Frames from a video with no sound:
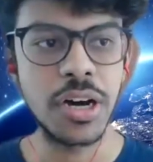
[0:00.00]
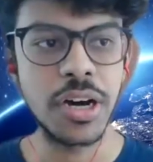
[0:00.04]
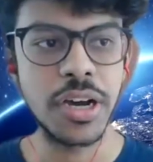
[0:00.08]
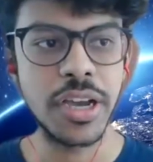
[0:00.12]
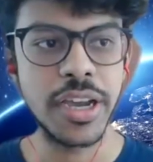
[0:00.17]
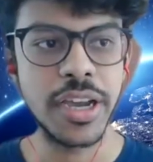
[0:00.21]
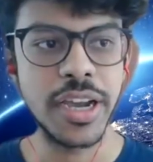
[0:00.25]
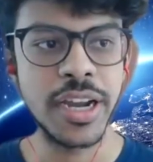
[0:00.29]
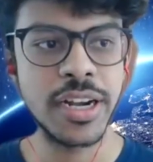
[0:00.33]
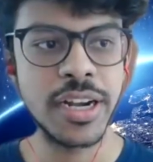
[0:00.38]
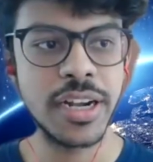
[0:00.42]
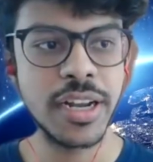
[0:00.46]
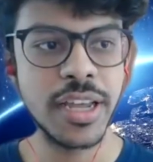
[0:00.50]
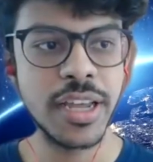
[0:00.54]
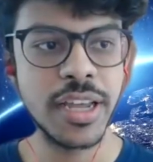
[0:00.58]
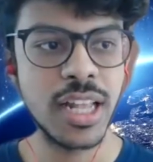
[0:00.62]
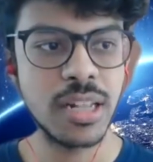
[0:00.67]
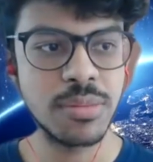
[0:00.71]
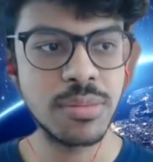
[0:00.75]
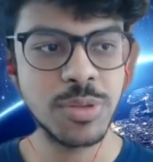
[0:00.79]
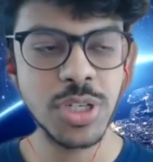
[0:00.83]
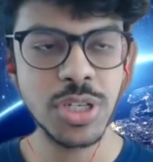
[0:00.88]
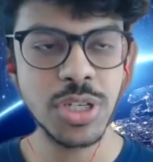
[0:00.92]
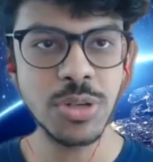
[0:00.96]
It
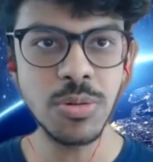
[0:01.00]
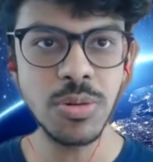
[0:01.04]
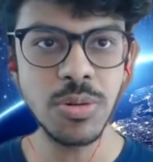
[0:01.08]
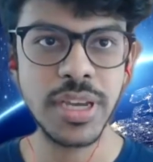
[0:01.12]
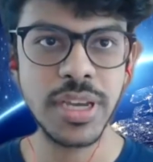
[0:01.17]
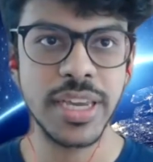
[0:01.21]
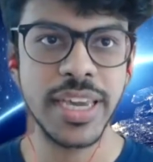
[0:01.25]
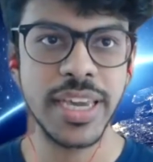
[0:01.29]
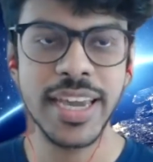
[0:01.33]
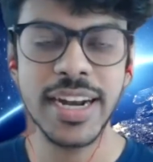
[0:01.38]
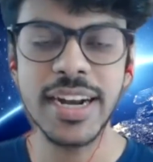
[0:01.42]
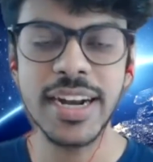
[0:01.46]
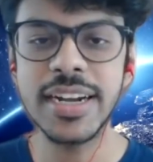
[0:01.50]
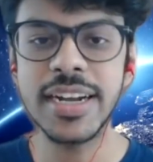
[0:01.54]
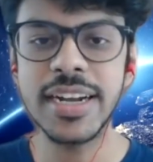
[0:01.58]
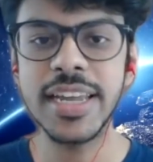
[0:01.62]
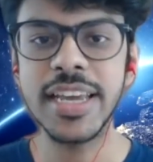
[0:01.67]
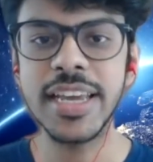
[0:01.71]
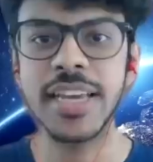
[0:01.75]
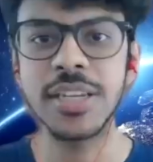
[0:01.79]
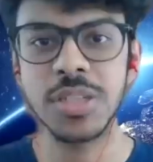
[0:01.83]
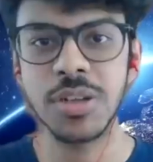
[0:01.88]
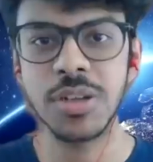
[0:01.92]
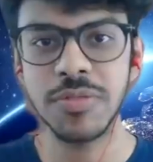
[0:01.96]
helps you get a
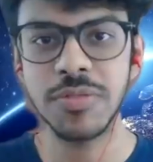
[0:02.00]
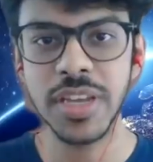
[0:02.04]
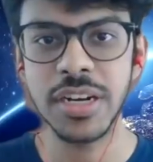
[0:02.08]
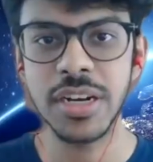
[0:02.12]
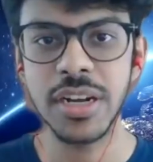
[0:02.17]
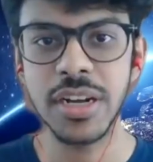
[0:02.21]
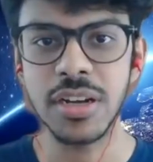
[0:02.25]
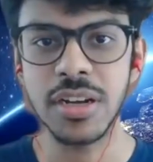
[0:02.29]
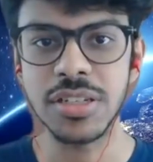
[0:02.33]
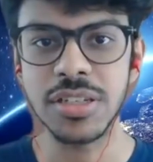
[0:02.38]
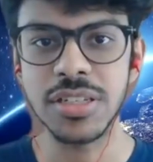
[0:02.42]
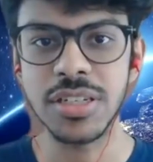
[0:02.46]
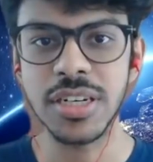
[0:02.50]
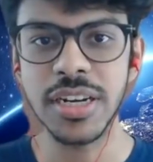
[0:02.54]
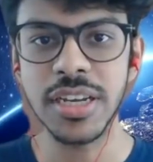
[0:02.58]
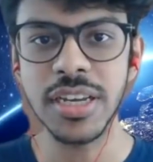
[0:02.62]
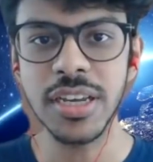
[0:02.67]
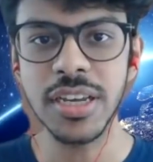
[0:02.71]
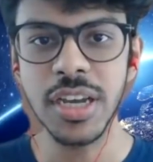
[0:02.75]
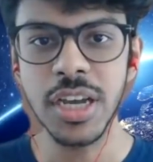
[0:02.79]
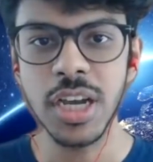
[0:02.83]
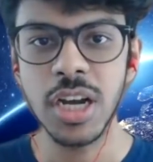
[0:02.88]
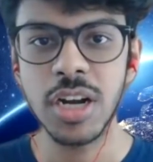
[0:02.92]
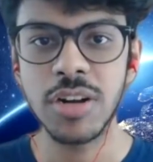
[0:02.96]
taste of the industry
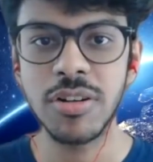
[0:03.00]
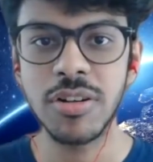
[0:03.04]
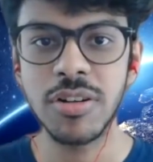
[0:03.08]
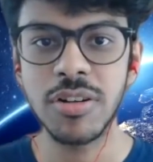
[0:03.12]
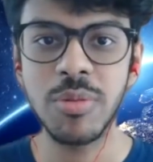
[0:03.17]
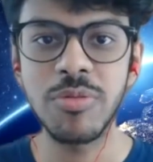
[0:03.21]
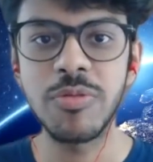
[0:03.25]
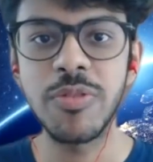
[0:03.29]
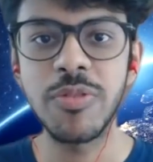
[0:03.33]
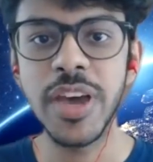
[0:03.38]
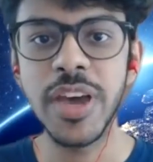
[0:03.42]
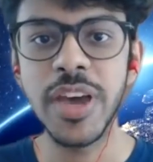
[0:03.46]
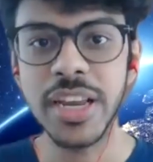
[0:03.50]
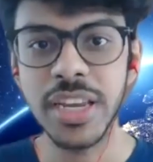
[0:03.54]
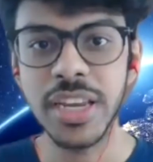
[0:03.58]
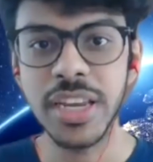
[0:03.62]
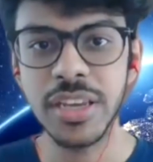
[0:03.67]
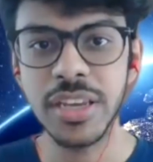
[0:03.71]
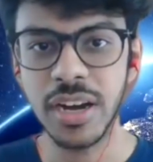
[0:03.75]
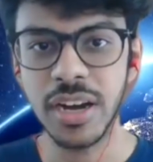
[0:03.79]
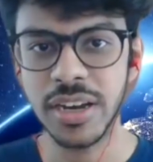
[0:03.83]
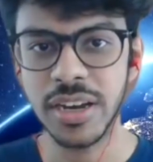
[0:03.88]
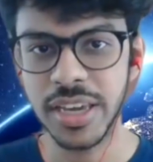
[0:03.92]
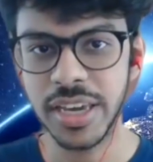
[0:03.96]
from a very
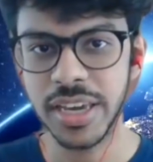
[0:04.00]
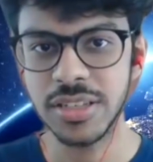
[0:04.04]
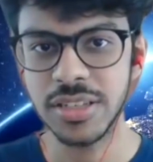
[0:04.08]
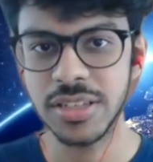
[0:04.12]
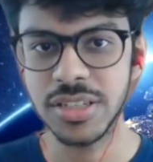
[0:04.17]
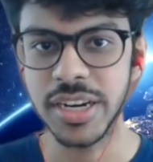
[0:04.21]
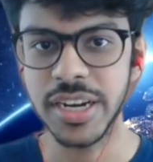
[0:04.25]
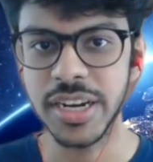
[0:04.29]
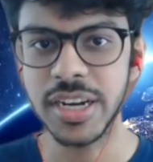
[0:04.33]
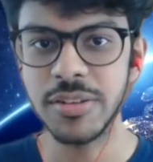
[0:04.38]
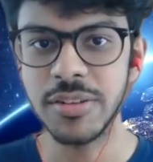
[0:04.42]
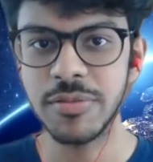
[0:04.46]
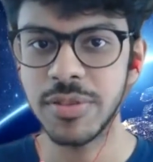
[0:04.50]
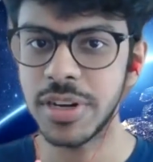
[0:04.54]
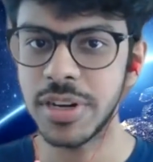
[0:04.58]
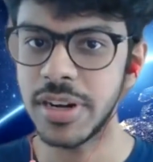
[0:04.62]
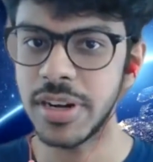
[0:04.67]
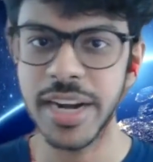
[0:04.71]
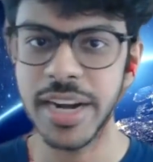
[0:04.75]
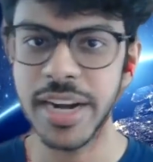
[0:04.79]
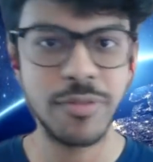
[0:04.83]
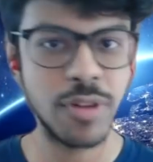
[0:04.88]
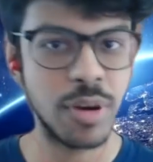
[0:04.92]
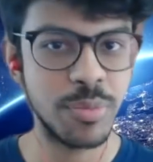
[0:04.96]
young age,
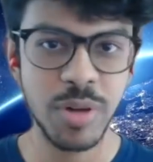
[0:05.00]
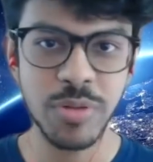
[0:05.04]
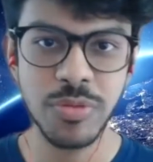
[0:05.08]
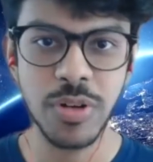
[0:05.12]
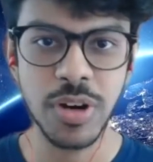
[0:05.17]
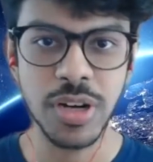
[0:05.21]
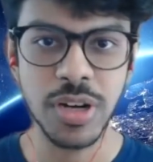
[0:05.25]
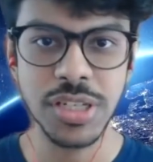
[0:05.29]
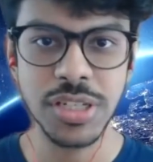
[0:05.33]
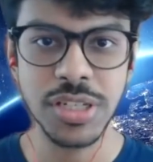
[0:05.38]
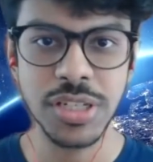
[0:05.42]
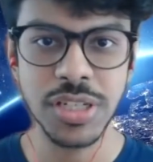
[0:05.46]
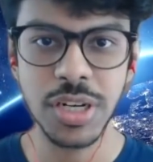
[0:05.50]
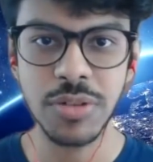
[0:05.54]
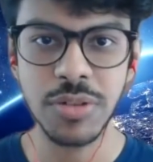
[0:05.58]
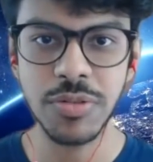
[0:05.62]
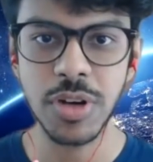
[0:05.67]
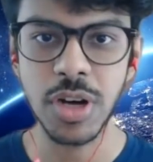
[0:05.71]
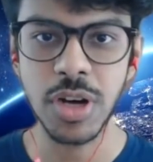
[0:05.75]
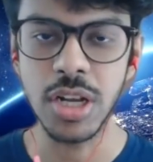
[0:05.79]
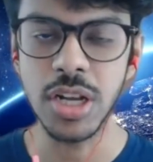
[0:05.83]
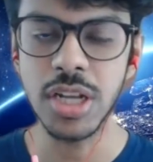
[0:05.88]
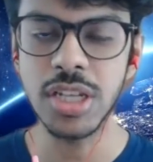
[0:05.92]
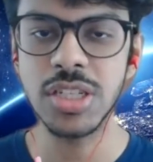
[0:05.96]
right from your first year of
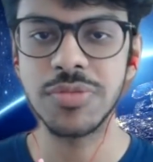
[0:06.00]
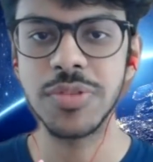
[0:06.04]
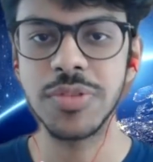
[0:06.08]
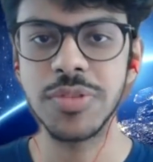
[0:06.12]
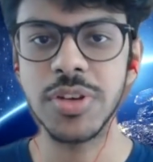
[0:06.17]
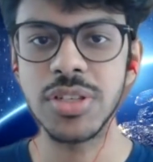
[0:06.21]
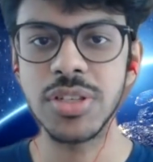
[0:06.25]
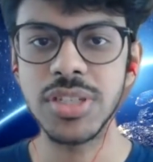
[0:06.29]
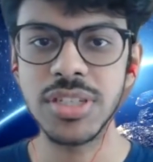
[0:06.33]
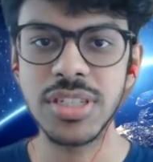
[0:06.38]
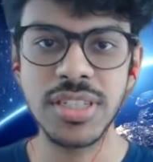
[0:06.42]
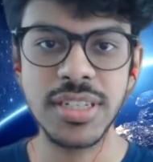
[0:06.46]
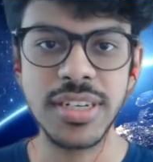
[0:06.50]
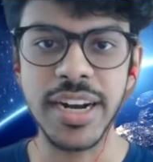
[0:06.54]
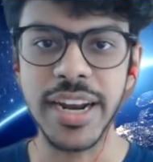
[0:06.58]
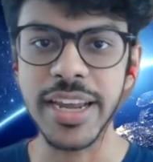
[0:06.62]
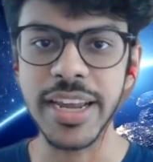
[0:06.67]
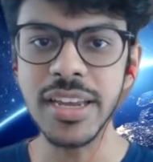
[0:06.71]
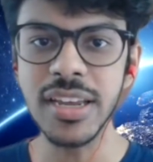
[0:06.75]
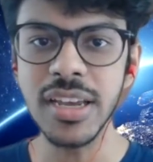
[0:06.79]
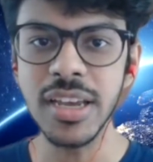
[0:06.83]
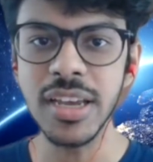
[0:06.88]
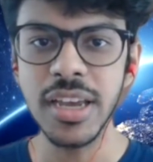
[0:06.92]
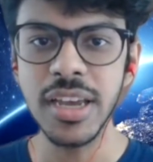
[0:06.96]
college. If you're just
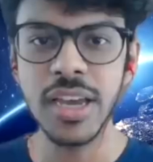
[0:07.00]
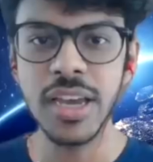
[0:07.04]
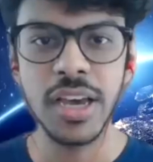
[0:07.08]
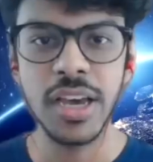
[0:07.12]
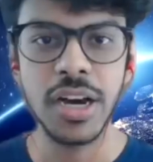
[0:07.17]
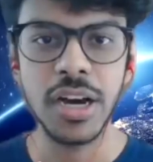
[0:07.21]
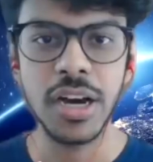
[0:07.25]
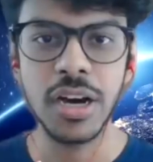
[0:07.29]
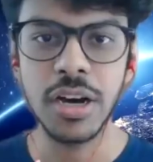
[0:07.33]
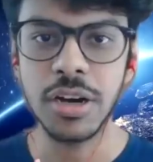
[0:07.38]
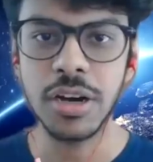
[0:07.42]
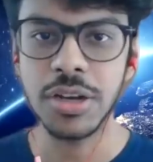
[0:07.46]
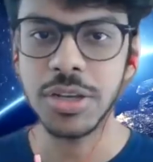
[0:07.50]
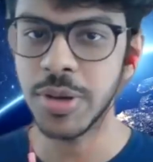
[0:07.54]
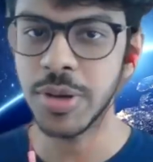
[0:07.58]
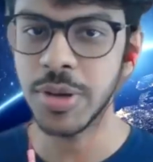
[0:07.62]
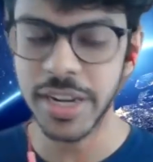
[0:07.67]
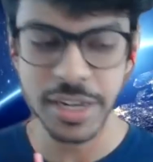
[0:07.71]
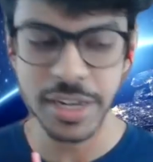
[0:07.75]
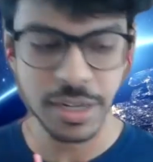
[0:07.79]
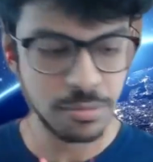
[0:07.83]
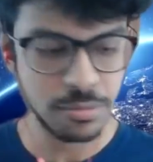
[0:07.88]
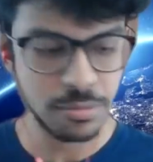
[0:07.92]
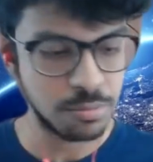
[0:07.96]
trying, you
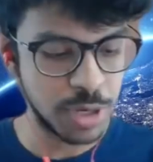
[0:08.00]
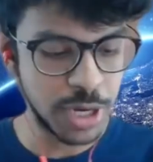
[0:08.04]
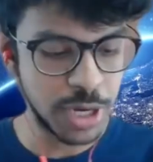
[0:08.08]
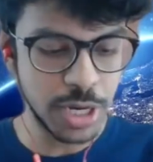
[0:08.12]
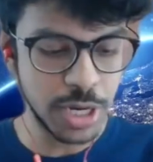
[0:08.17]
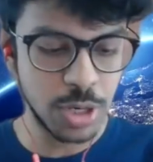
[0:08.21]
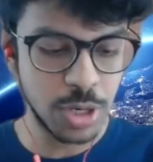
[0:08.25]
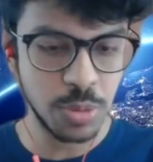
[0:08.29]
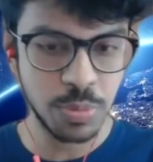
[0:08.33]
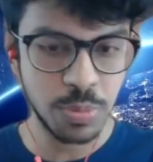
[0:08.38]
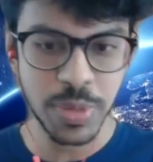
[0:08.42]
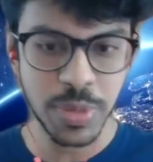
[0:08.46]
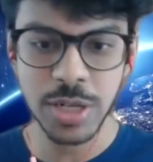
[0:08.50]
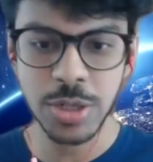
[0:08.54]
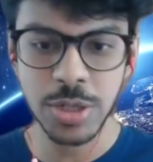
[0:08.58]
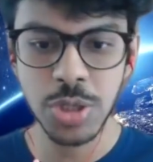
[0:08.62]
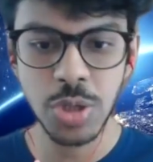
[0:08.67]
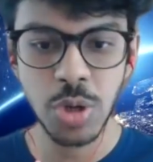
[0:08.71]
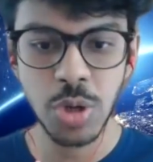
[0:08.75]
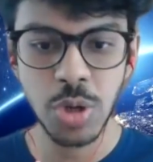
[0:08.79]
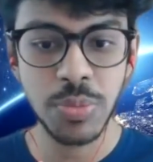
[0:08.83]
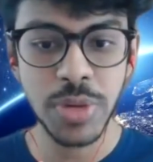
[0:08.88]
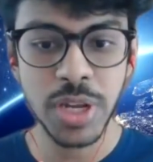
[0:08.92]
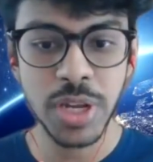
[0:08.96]
can get to meet
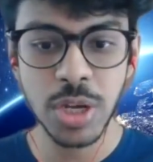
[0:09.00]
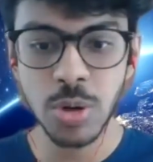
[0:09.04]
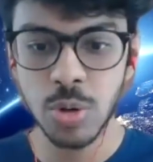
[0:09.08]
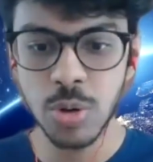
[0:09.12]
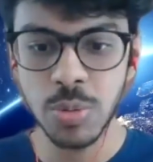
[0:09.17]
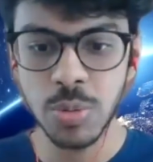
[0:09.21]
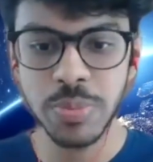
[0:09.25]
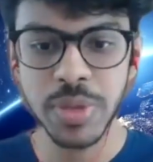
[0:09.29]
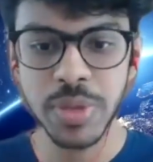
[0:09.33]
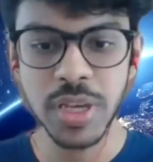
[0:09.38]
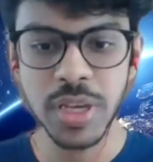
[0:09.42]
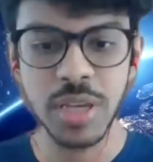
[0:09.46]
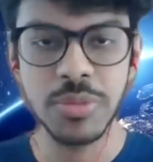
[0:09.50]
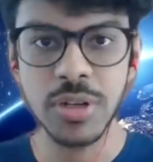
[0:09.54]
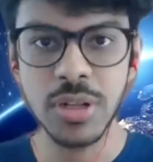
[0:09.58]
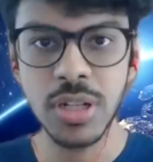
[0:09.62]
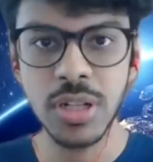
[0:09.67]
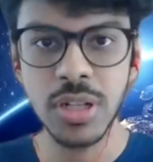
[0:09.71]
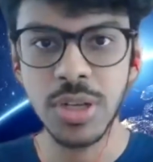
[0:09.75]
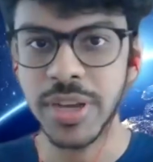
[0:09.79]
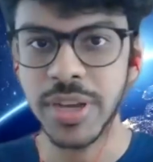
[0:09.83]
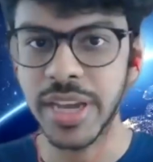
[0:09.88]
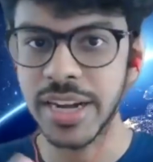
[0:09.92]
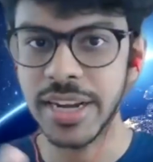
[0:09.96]
so many cool people.
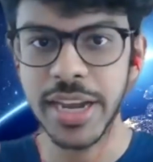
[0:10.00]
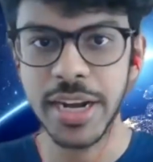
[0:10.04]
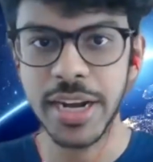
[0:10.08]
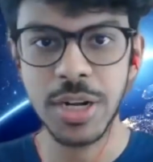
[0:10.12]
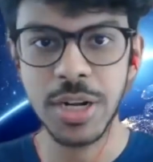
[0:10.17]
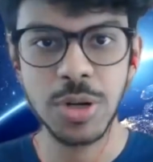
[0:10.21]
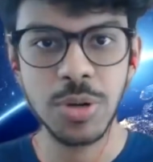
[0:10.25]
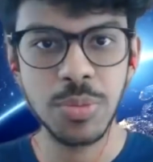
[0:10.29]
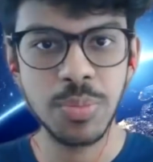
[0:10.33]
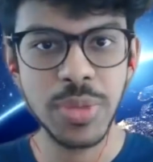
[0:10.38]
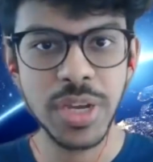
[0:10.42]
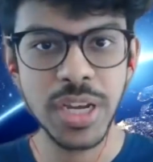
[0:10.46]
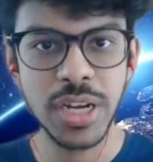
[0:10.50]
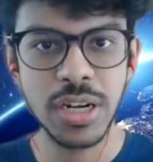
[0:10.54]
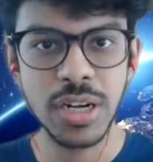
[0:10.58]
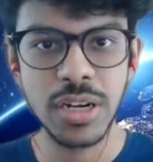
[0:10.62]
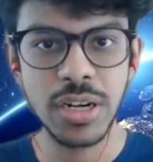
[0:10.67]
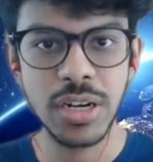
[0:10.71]
You can get to meet